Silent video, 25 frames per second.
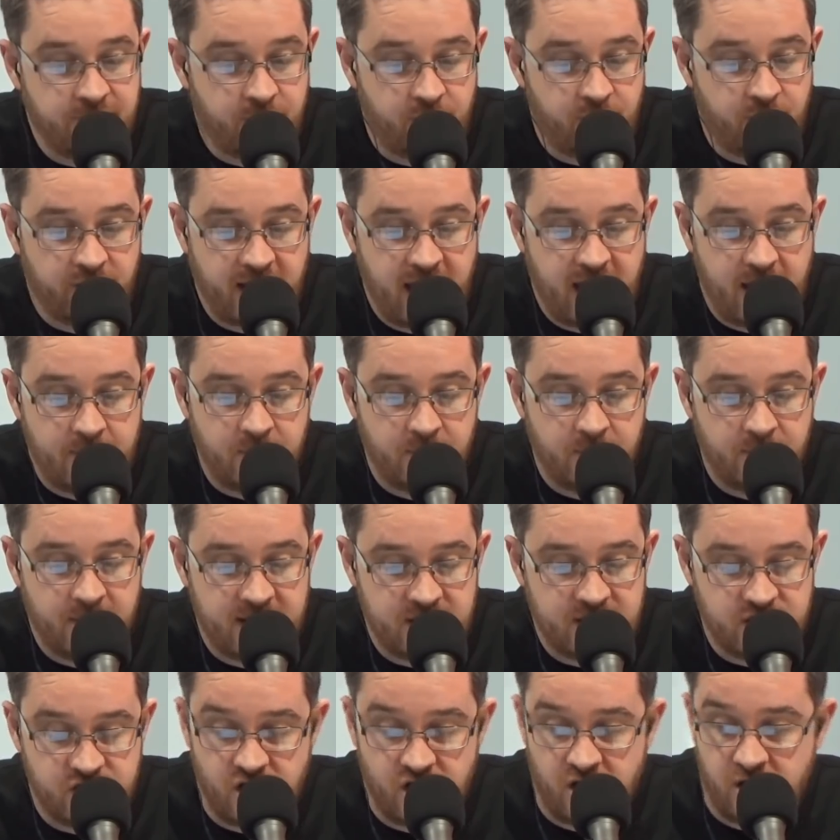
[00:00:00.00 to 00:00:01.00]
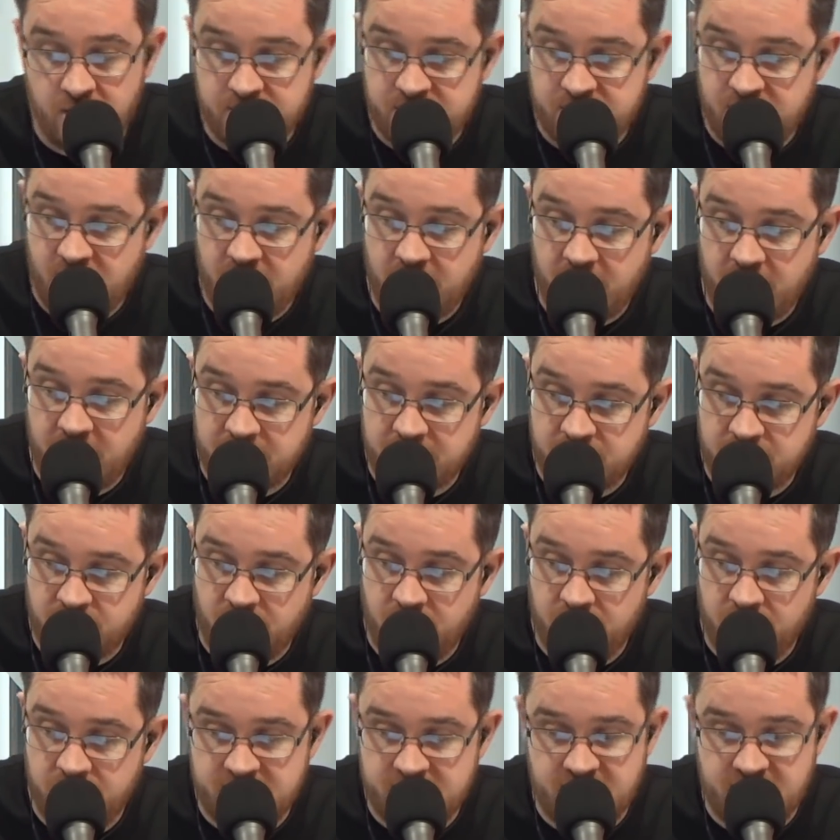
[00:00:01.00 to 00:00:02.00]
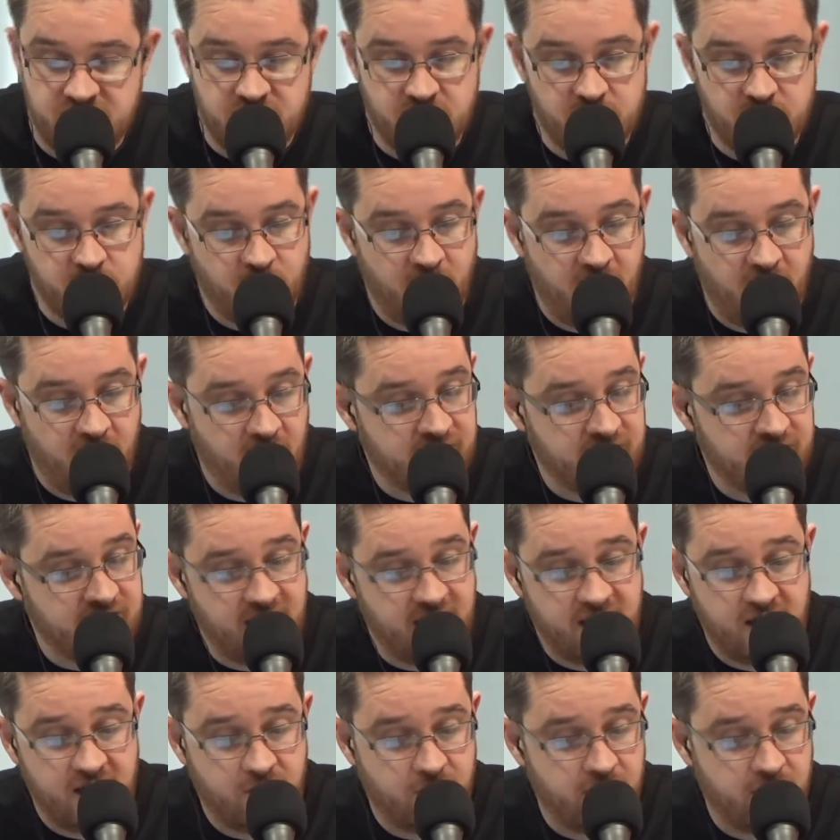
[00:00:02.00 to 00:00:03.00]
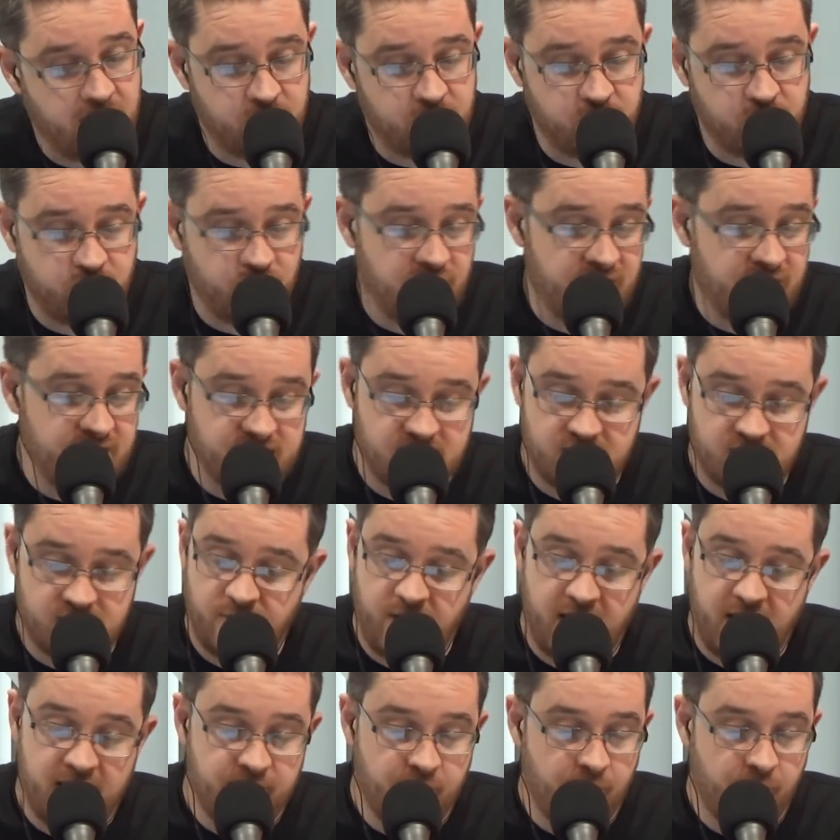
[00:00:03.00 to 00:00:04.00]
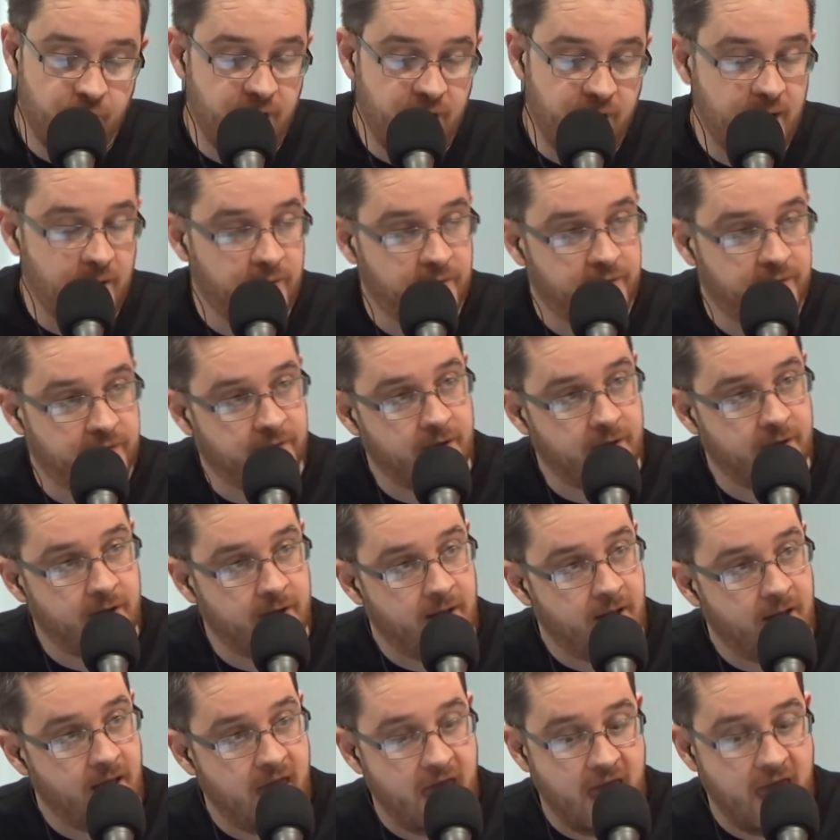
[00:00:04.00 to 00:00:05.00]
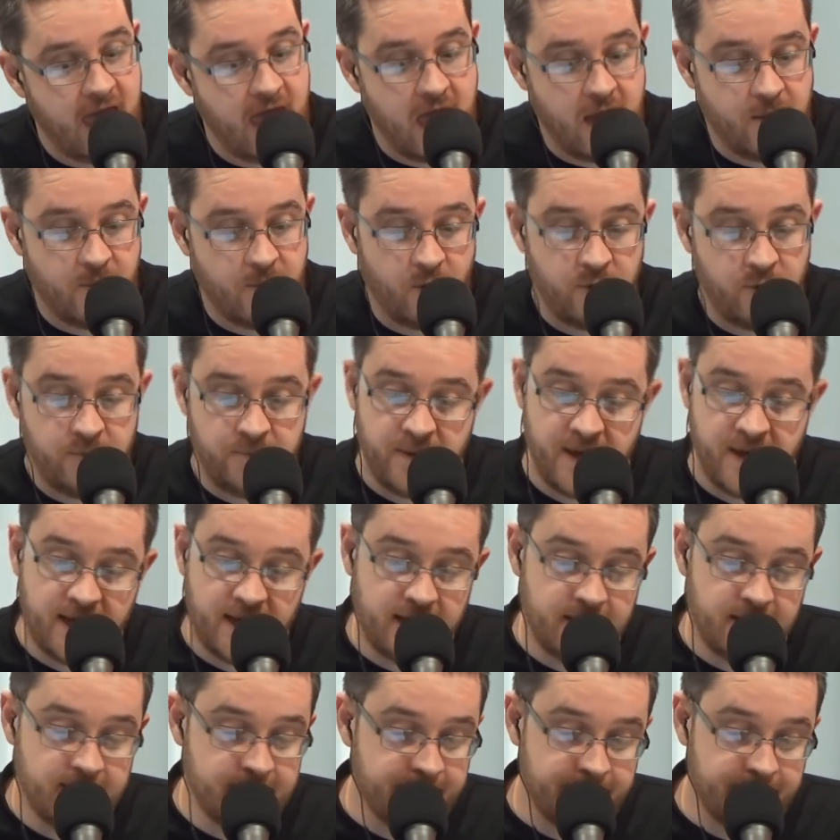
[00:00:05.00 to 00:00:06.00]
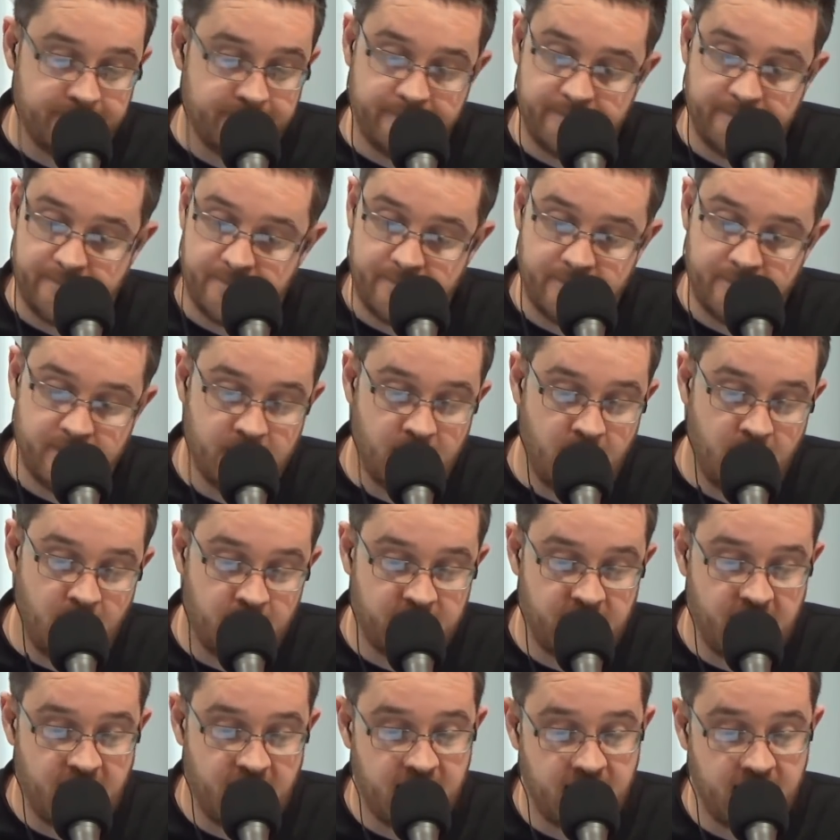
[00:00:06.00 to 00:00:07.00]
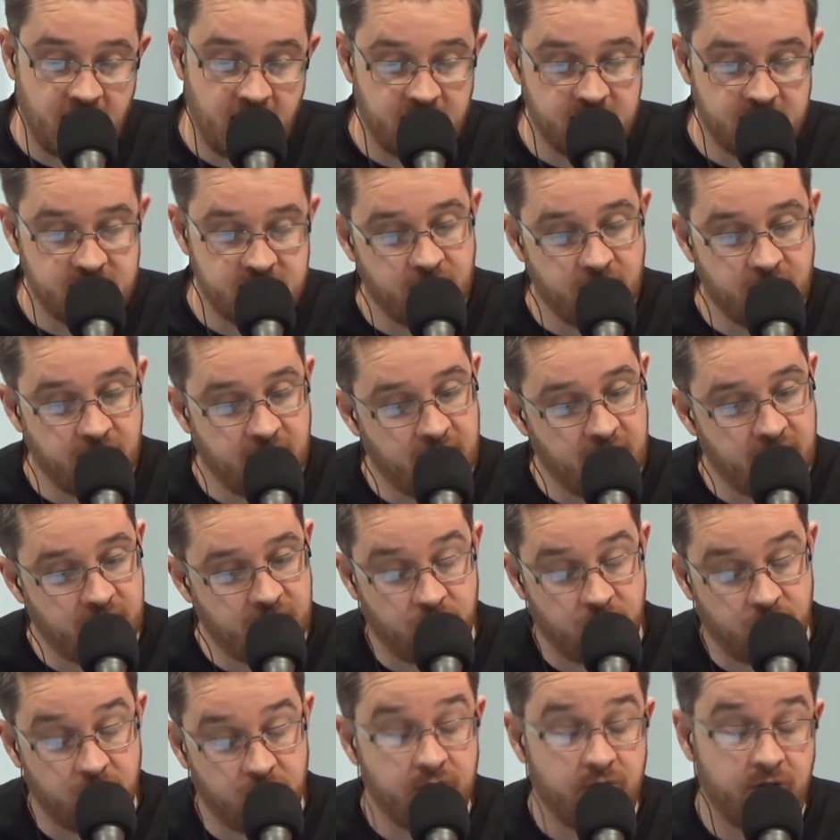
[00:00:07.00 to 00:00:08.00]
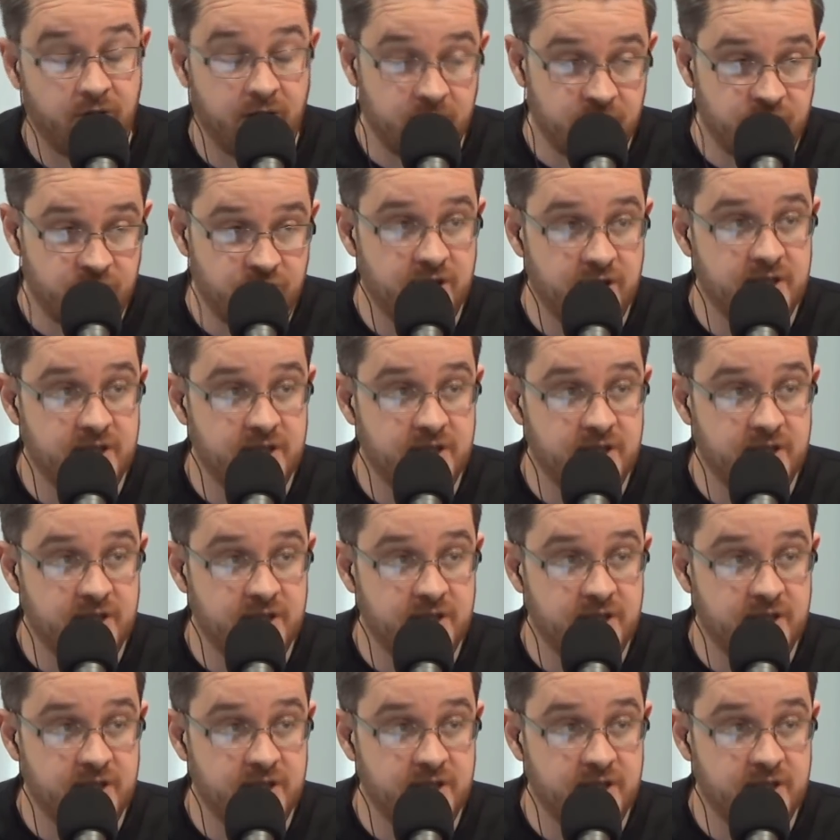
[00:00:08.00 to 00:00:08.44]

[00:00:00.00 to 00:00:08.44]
you're a gambler man, Sean, I'm sorry I am throwing this at you as well, Ortega round 3, it's his favourite round. I'm picking Ortega, and he's going to get it done in round 3.